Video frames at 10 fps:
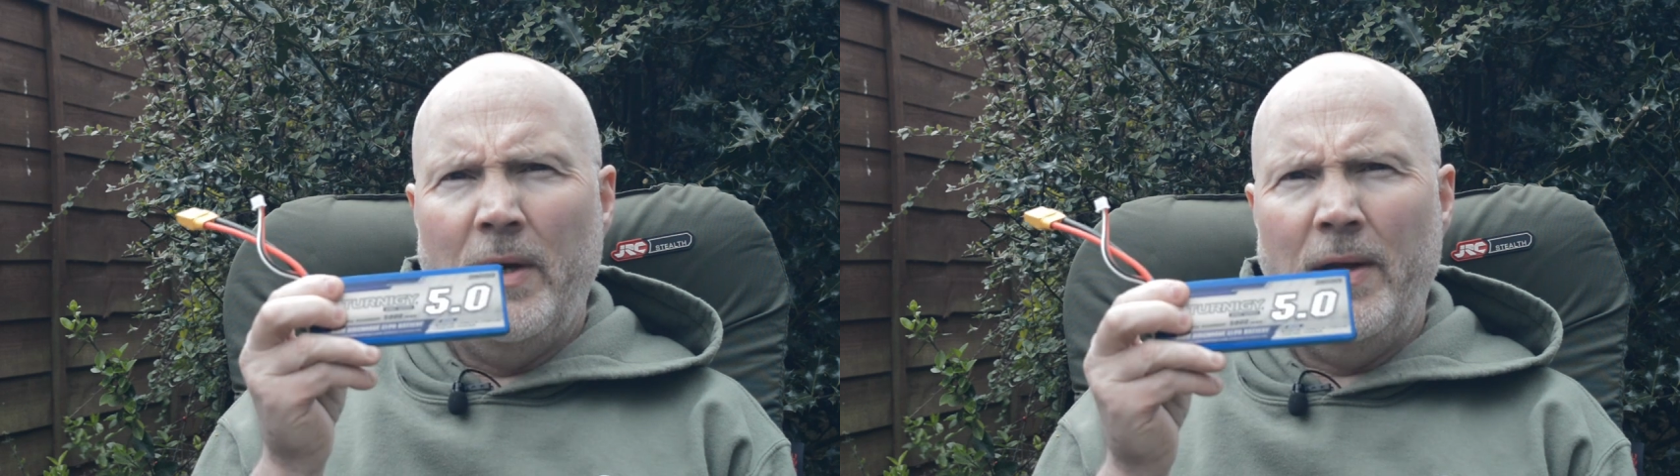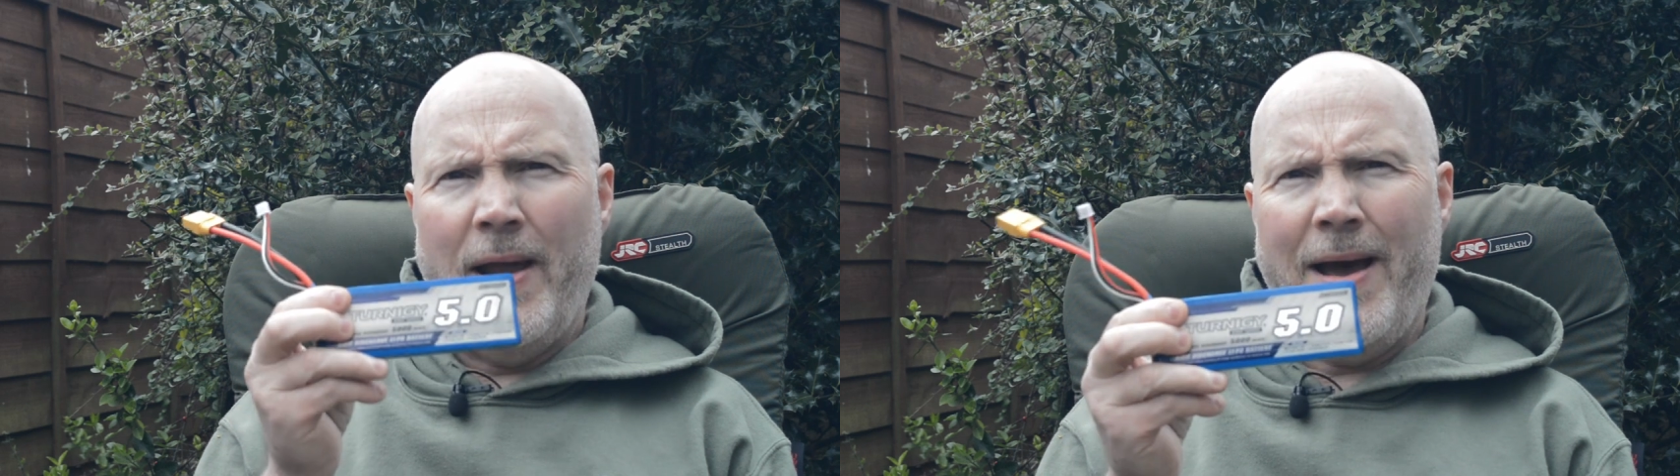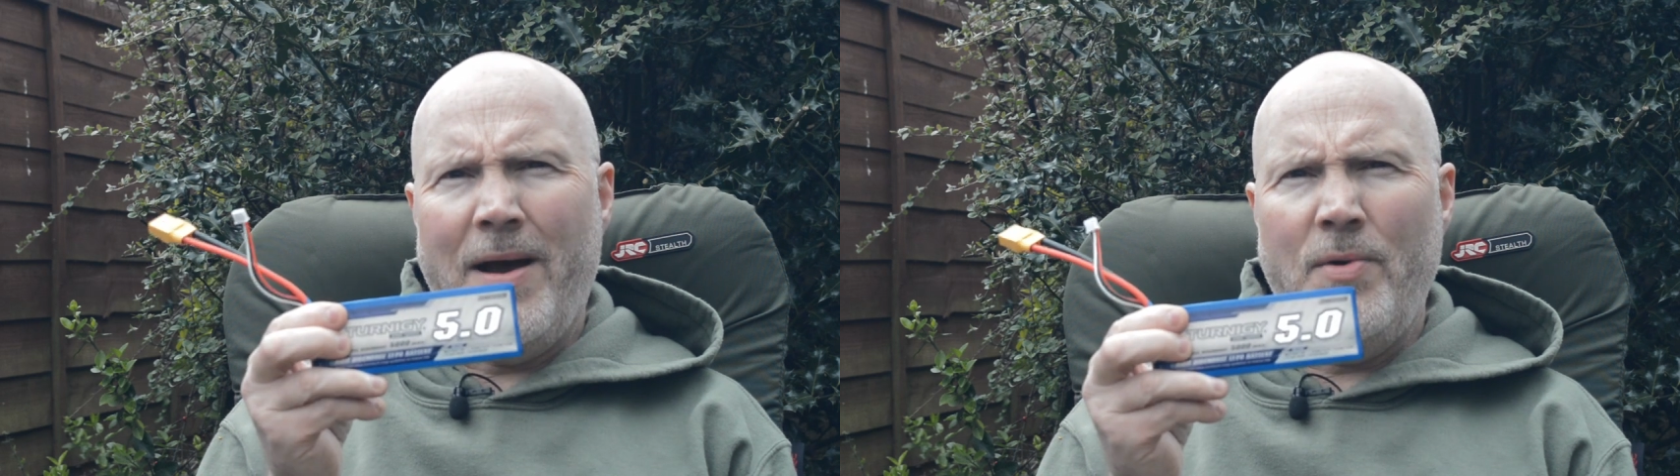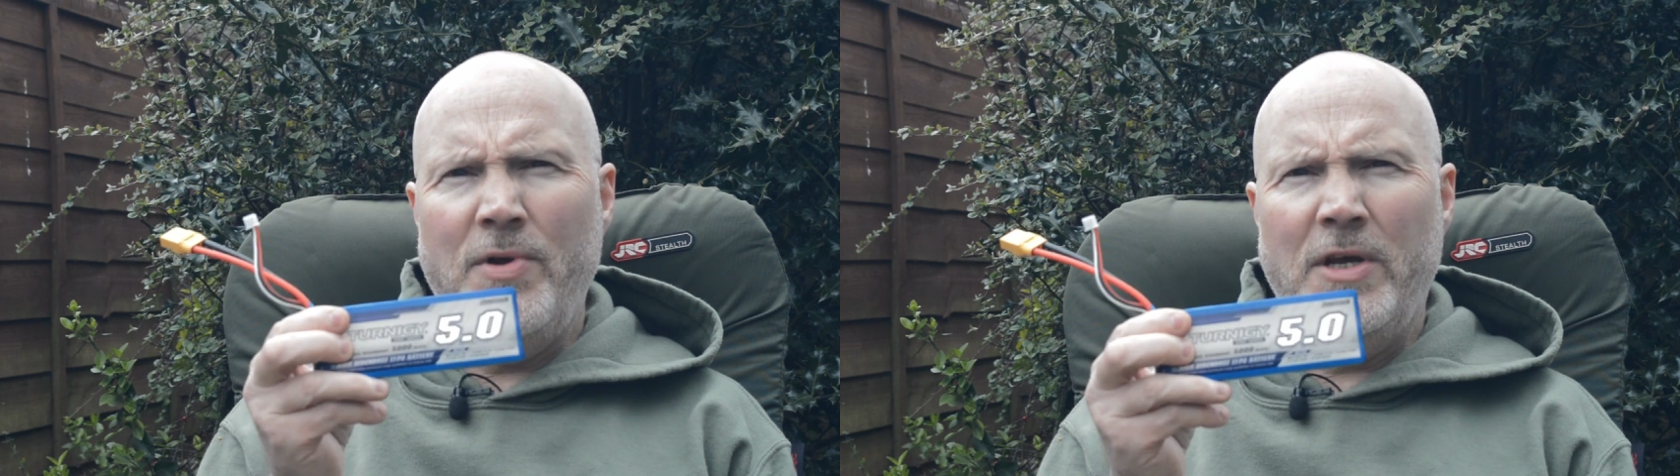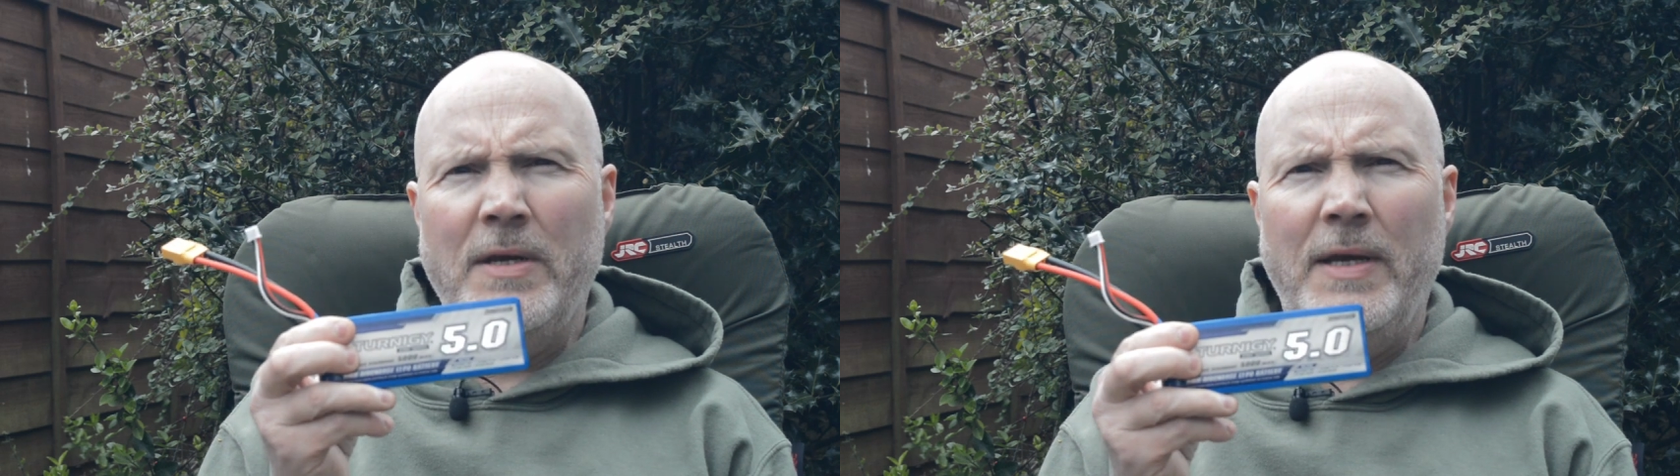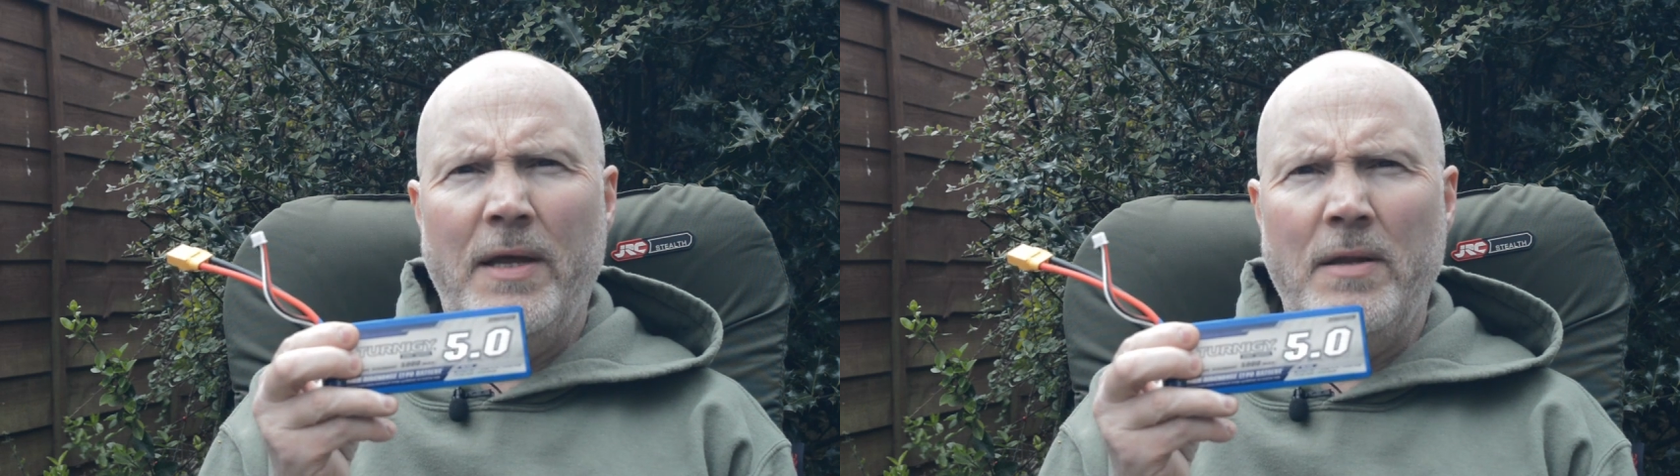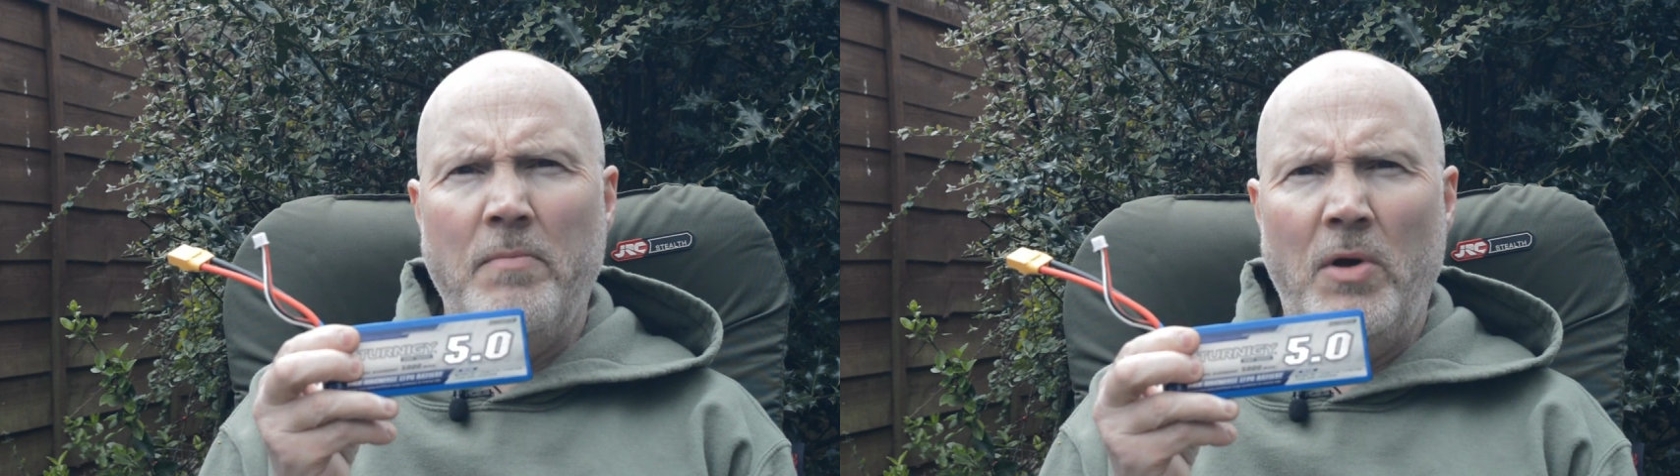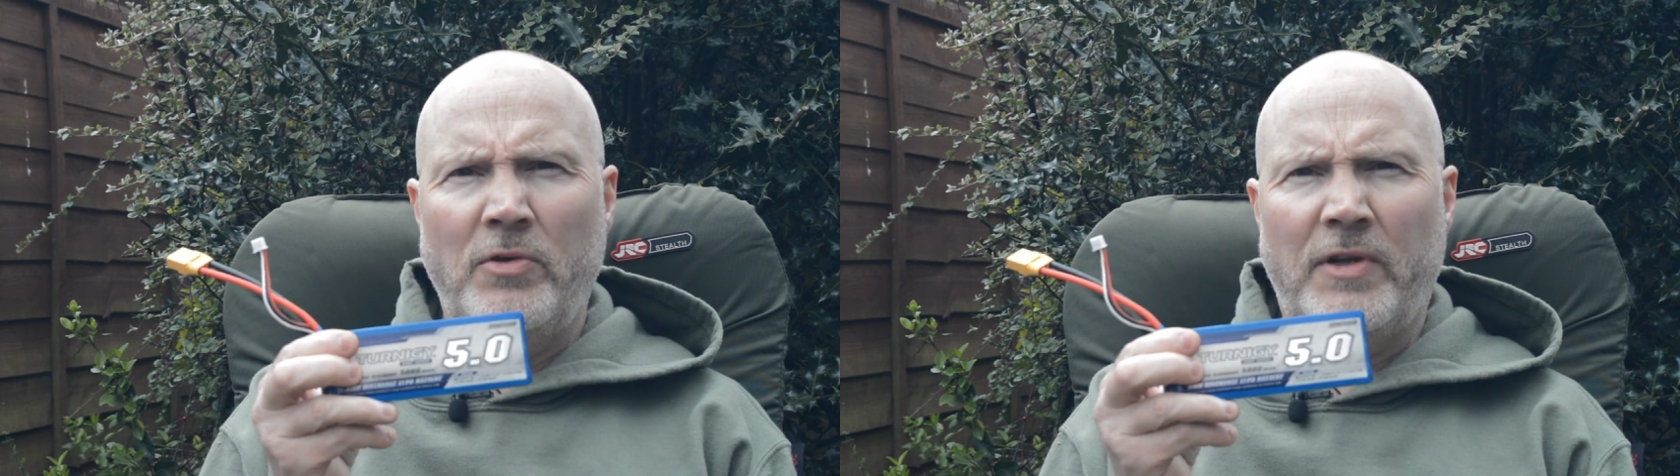and how you can get the
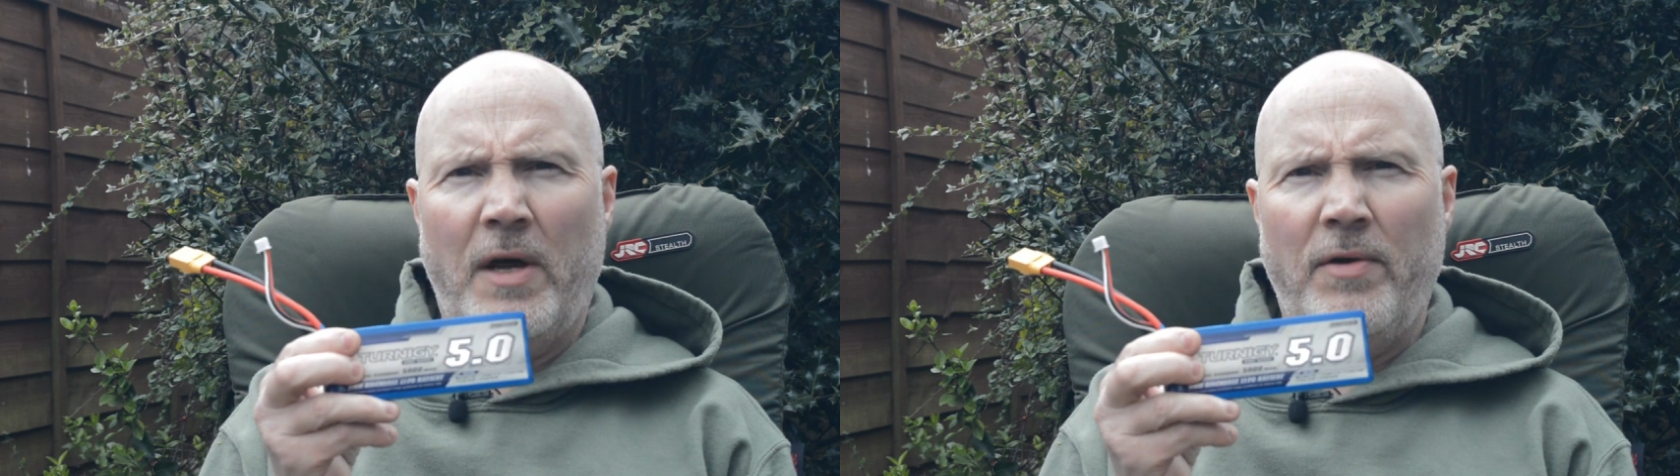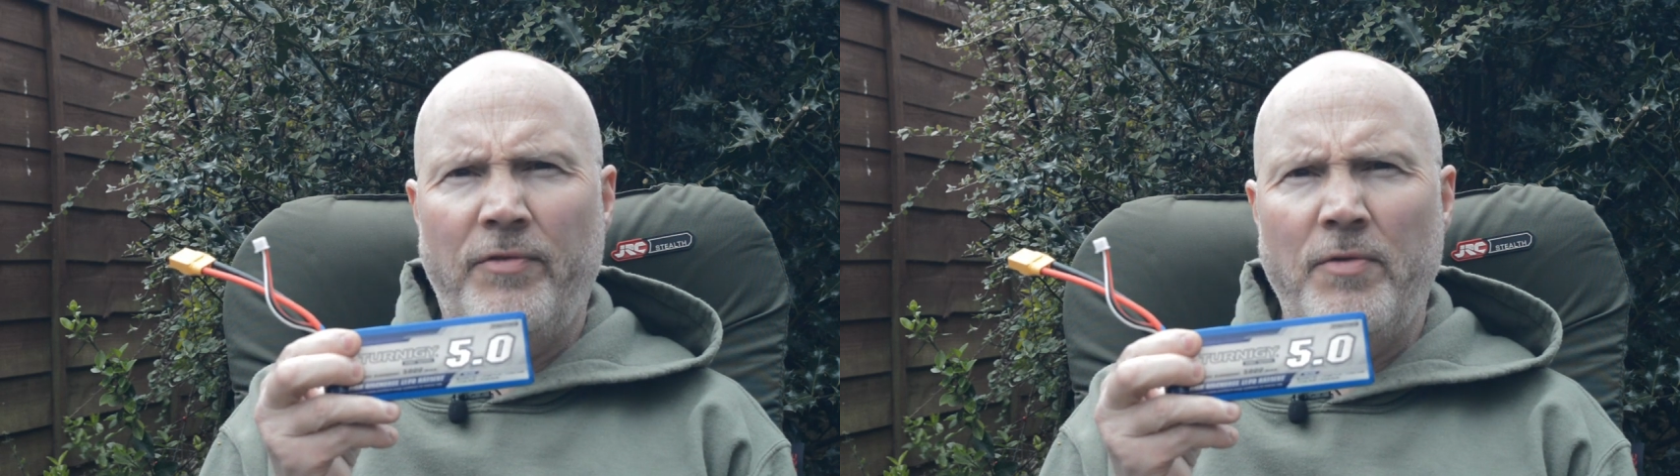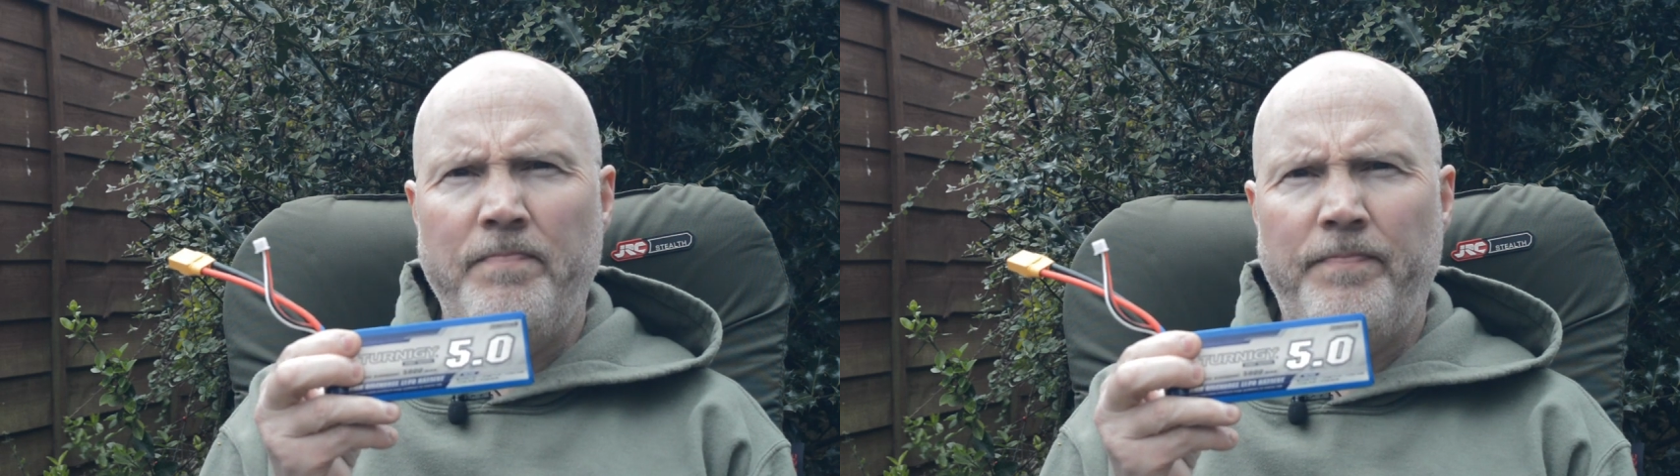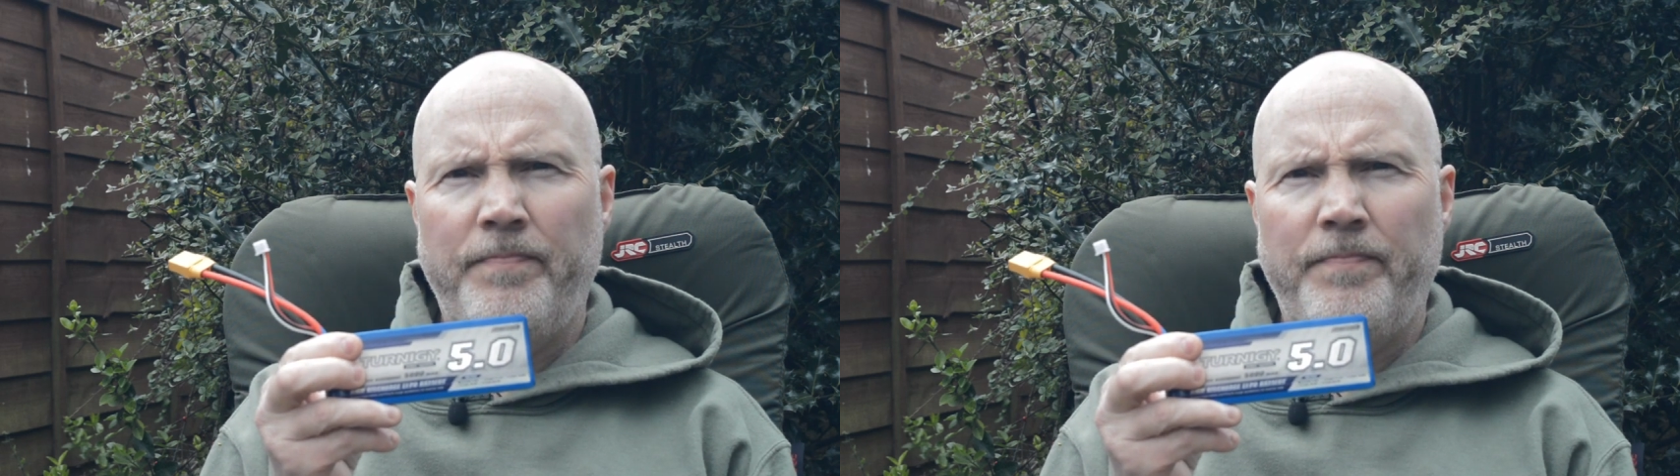most out of them.